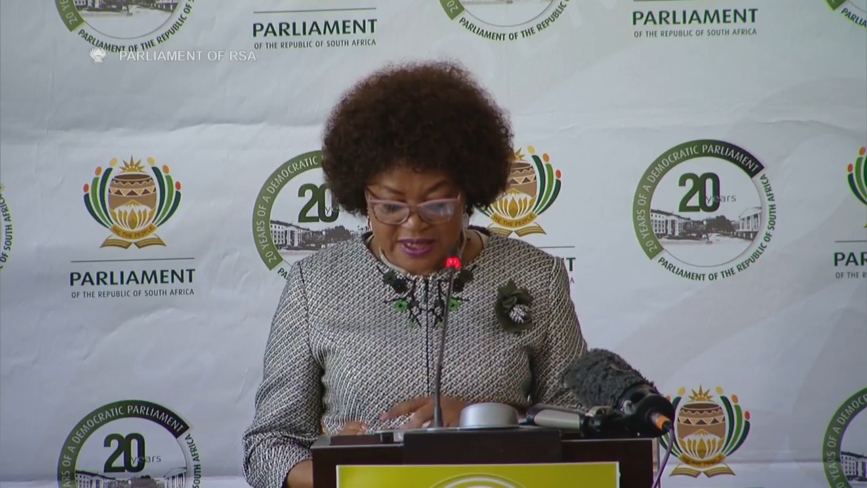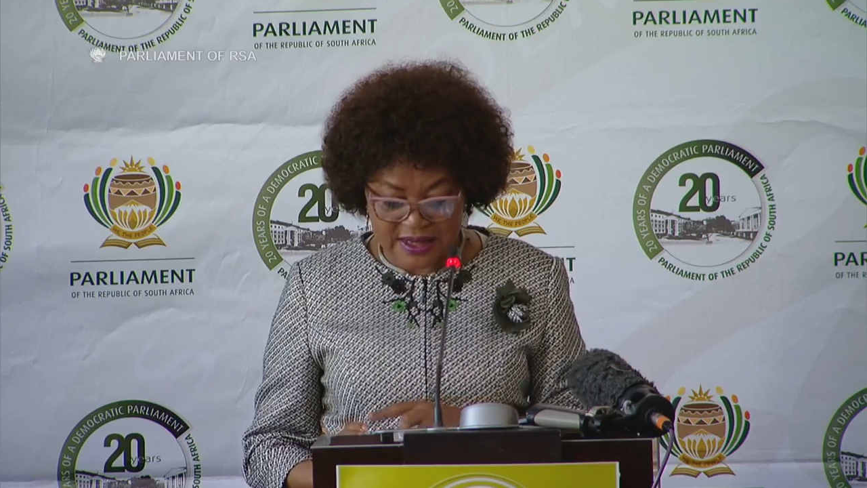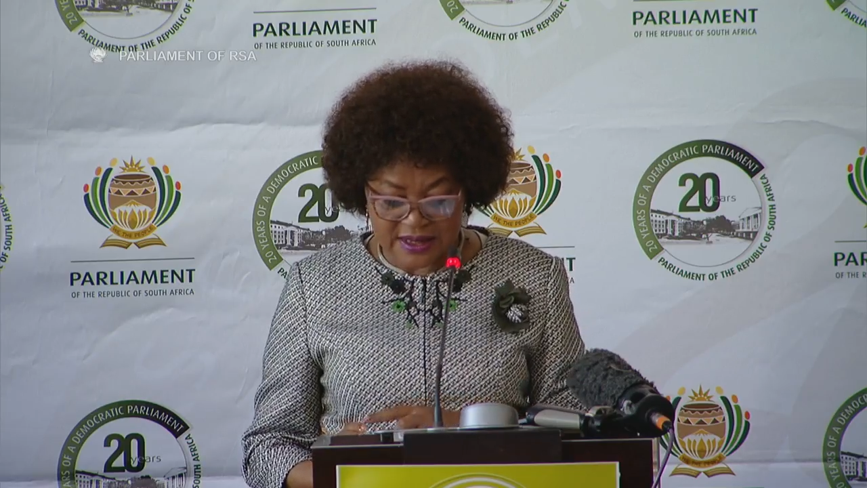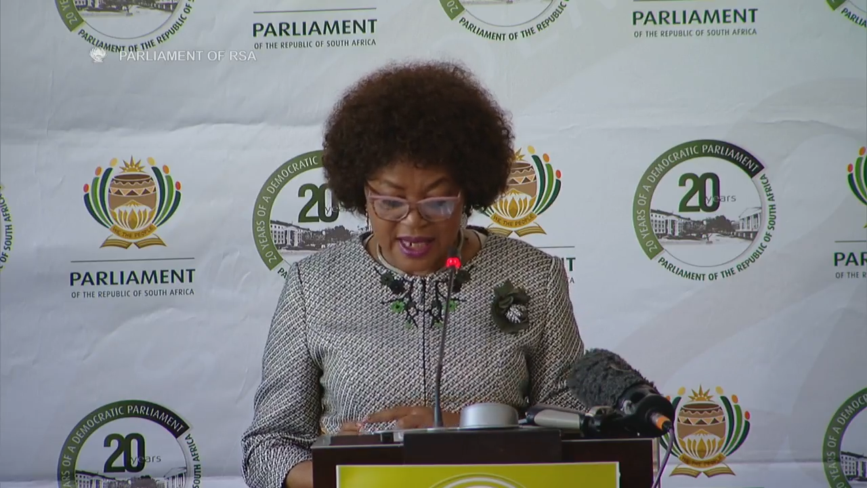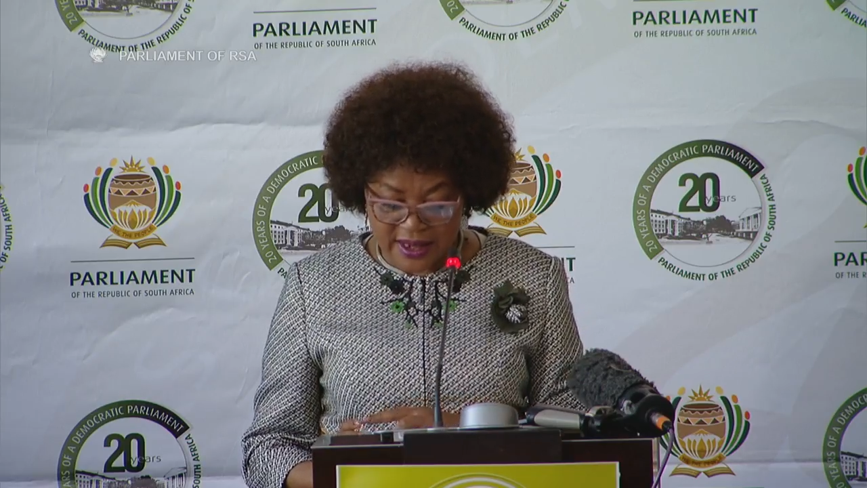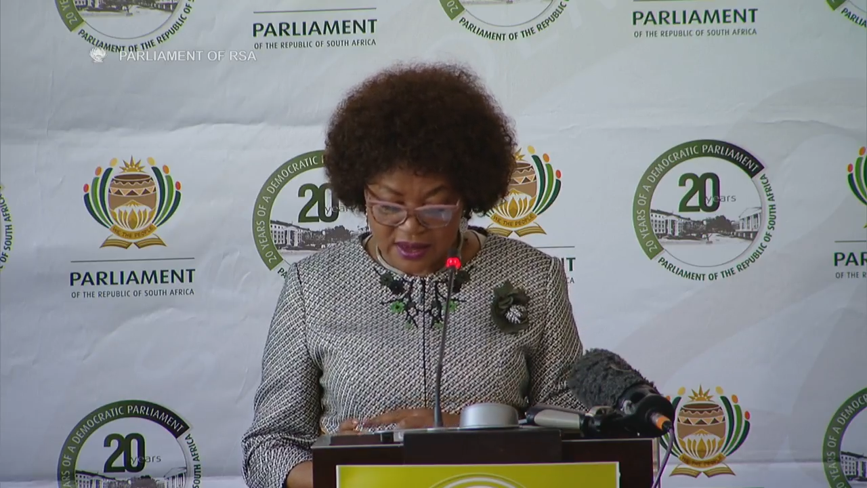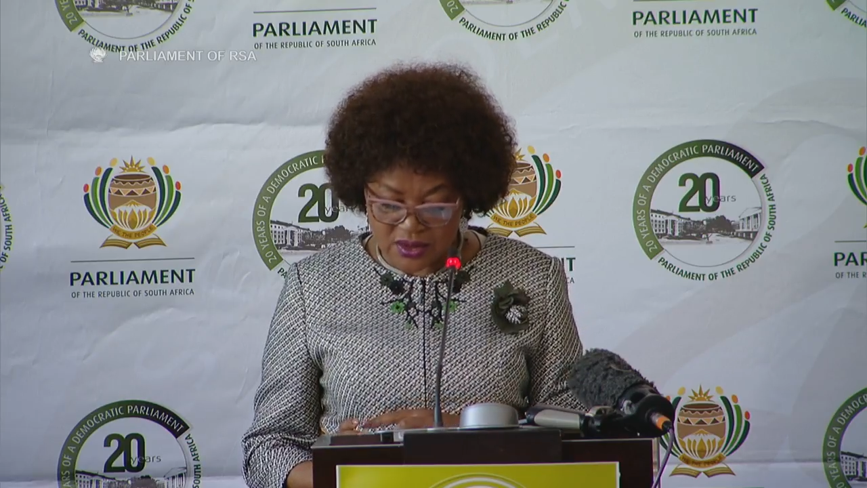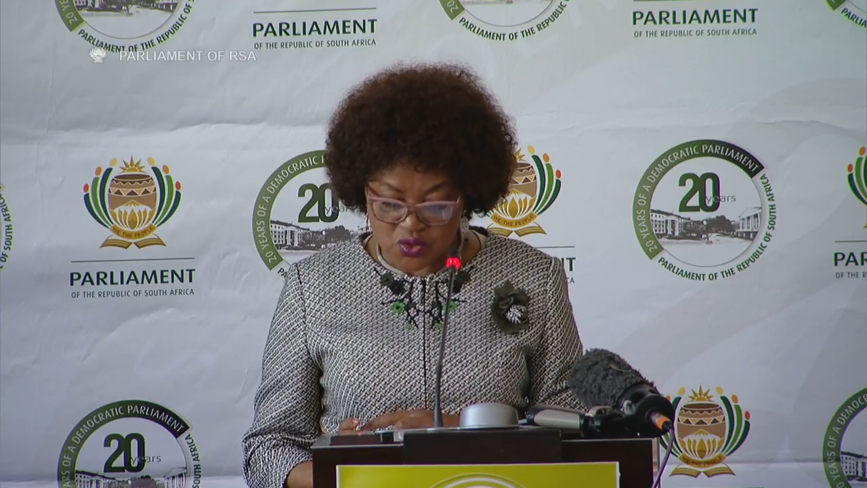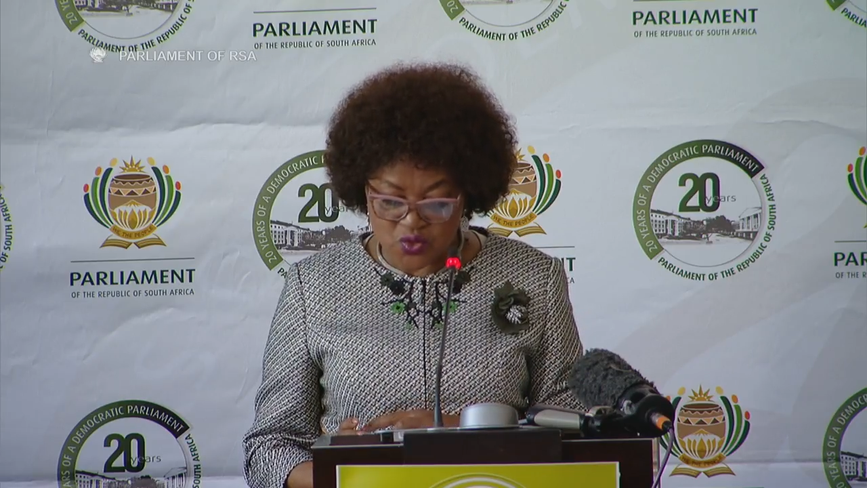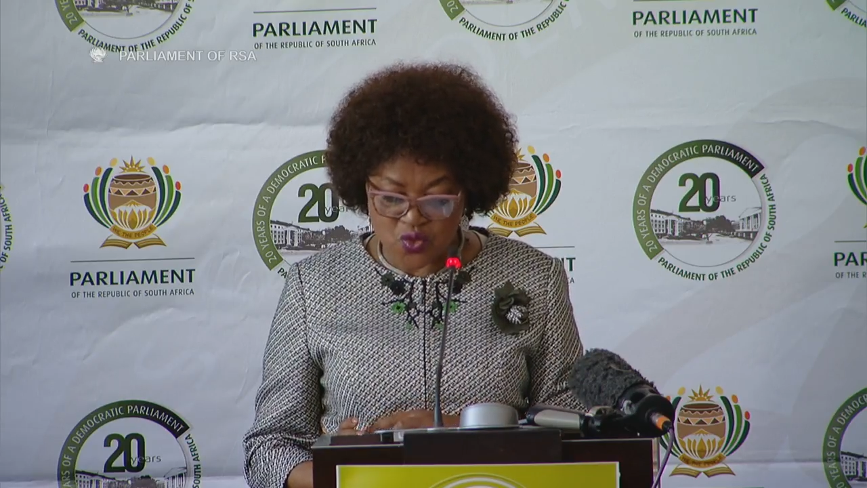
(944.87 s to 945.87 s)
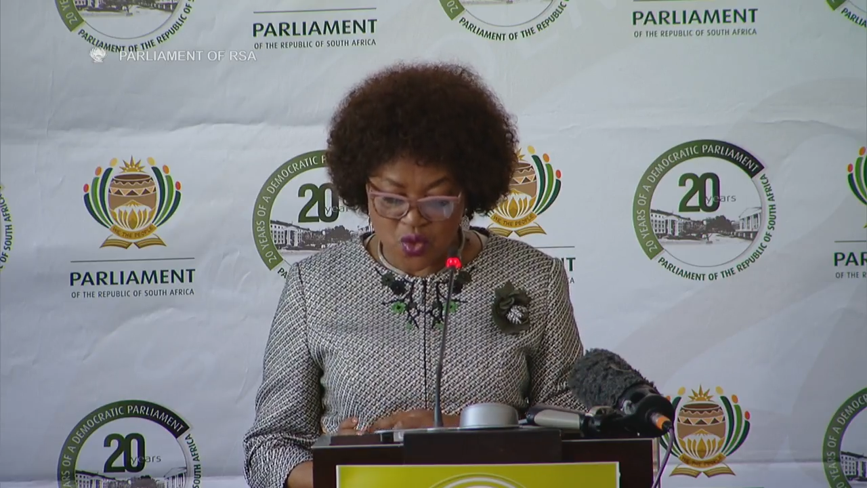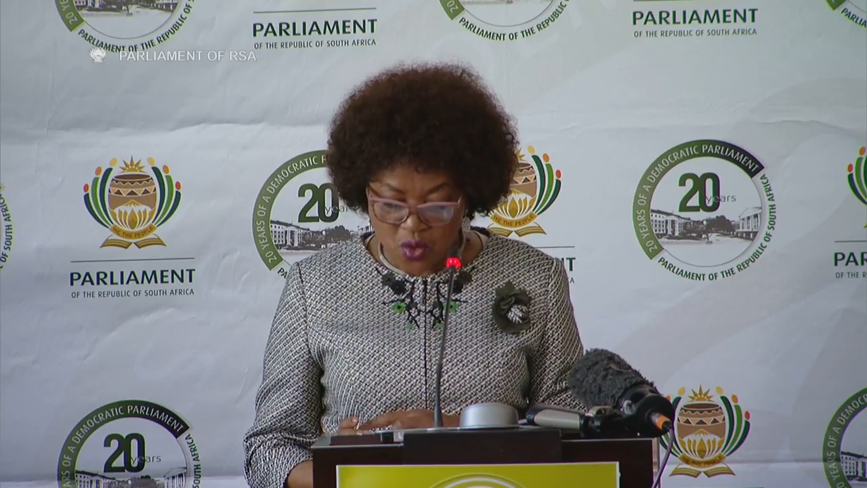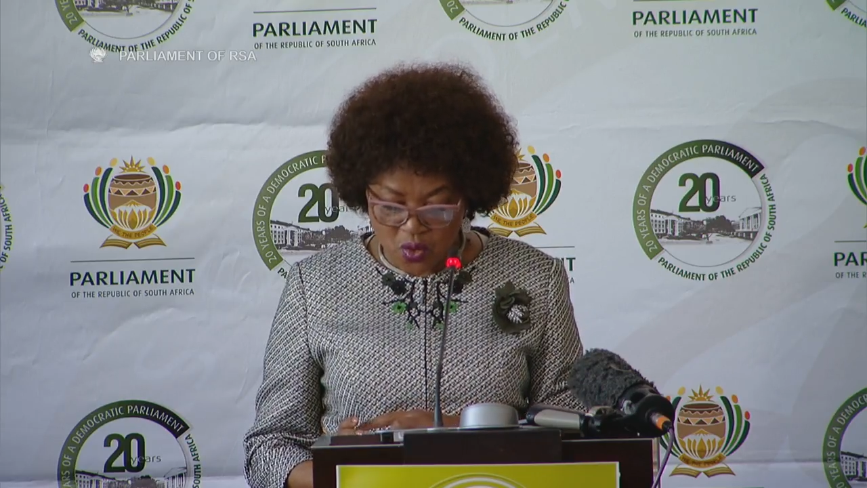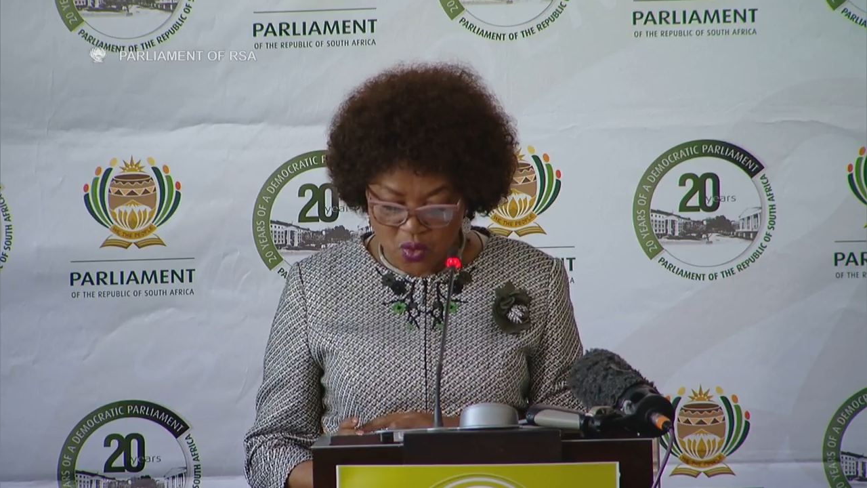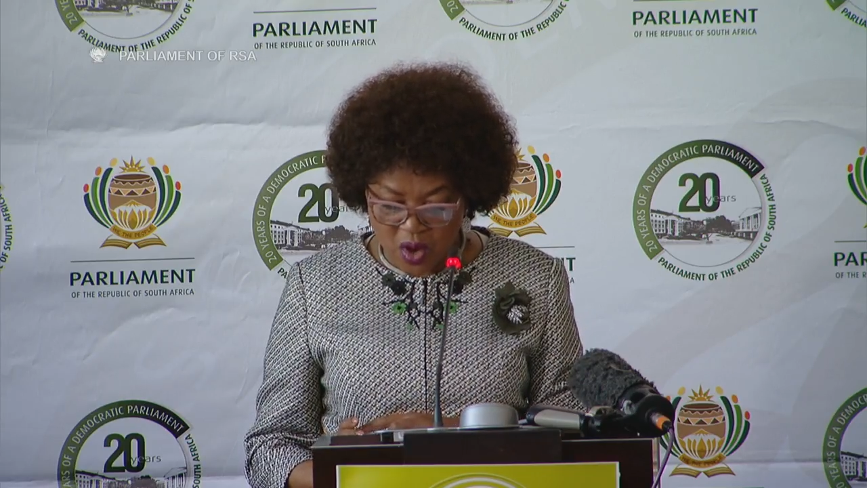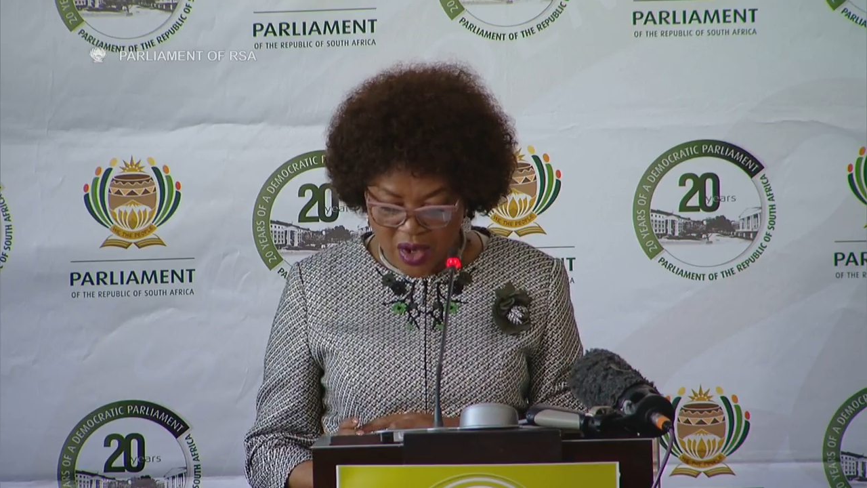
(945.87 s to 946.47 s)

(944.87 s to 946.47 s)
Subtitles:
entitled to know